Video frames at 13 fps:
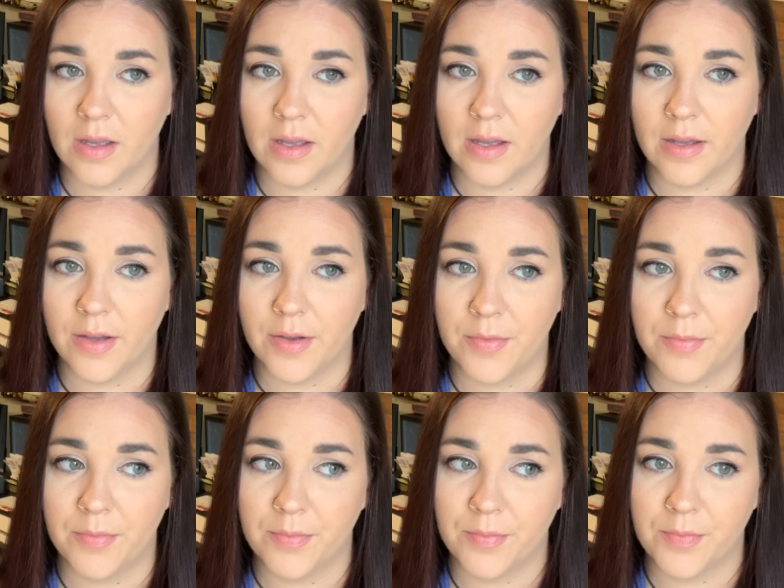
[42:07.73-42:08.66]

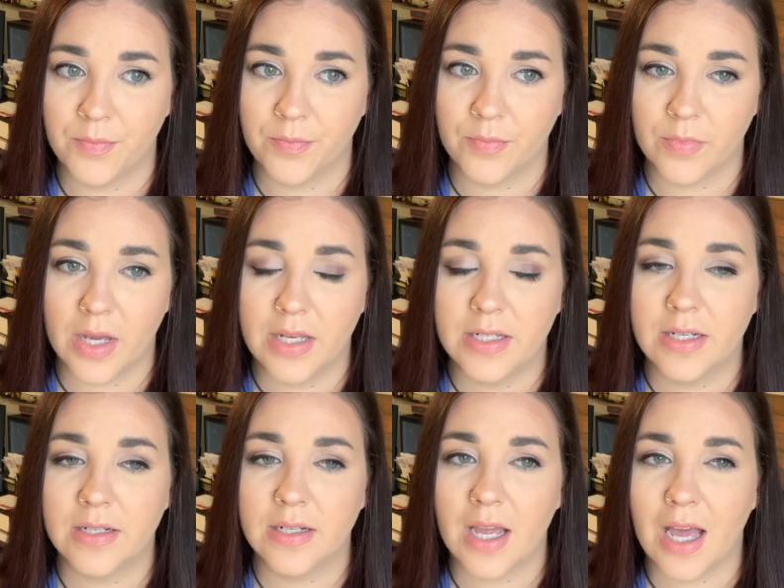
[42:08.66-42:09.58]
Um, I
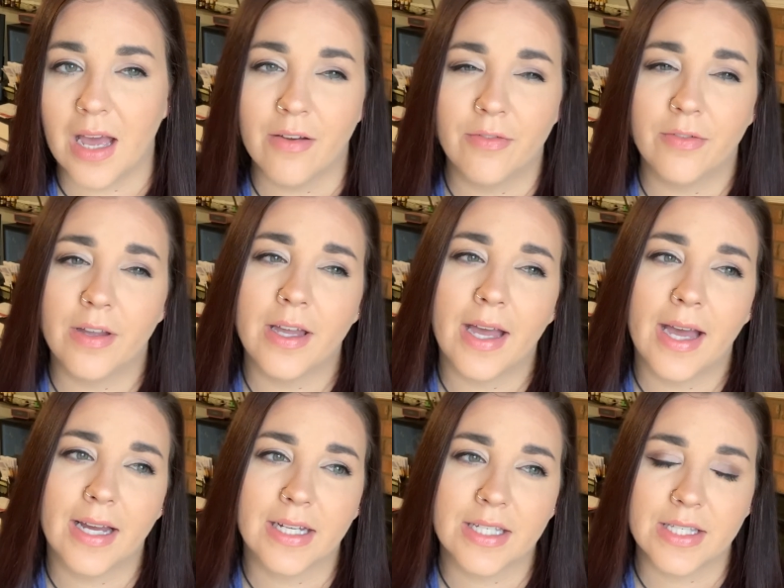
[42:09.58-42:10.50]
didn't have
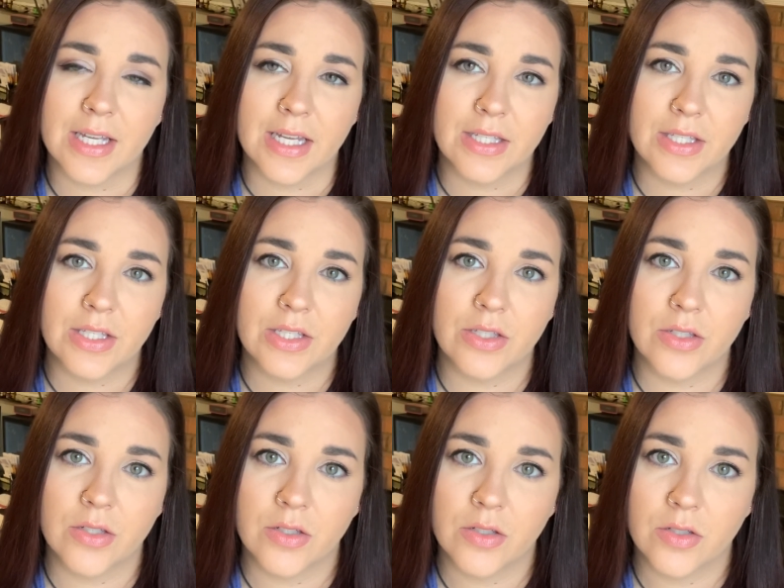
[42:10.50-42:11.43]
access
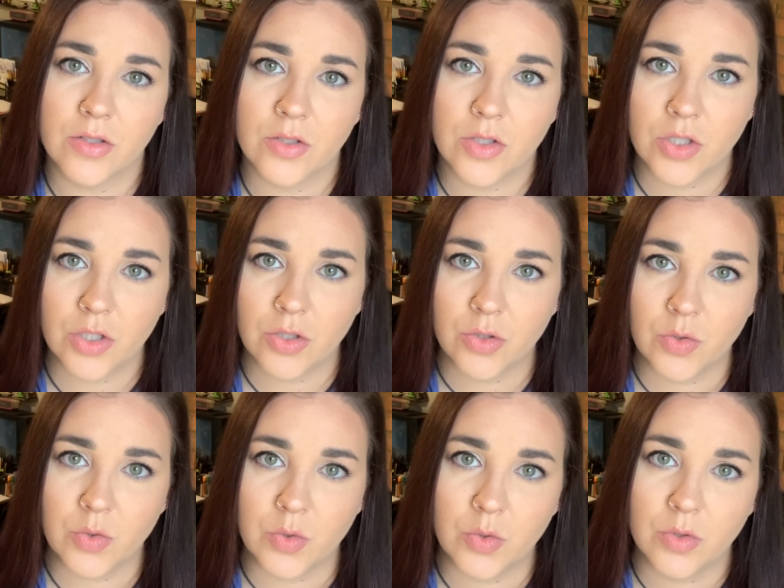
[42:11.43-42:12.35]

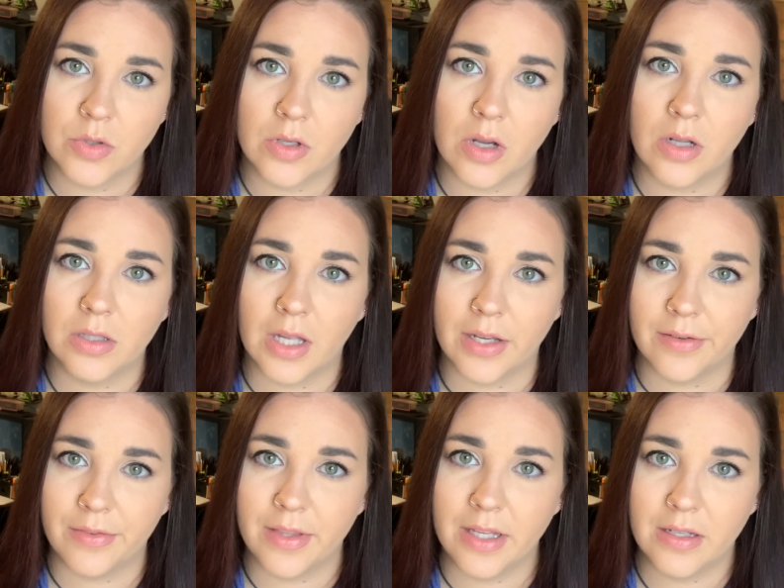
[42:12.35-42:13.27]
to a lot of
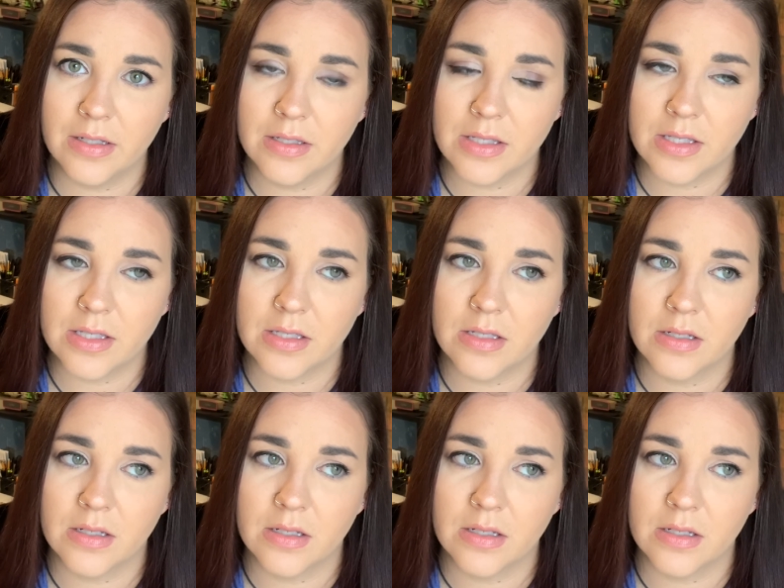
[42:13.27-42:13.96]
things